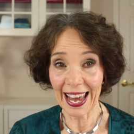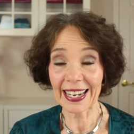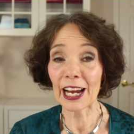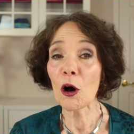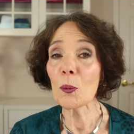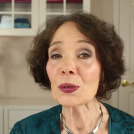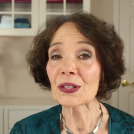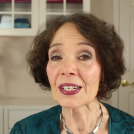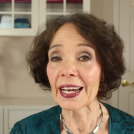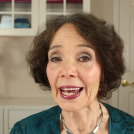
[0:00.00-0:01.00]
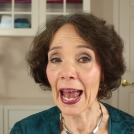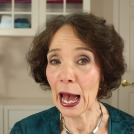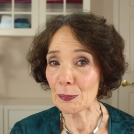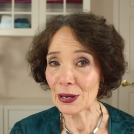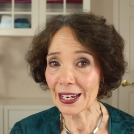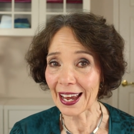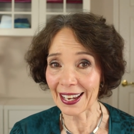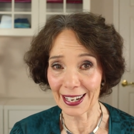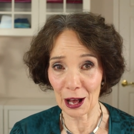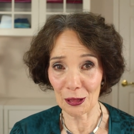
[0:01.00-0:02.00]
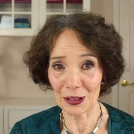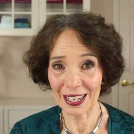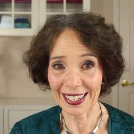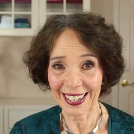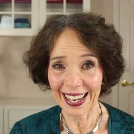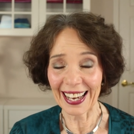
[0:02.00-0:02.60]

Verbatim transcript: and I hope you stay happy and healthy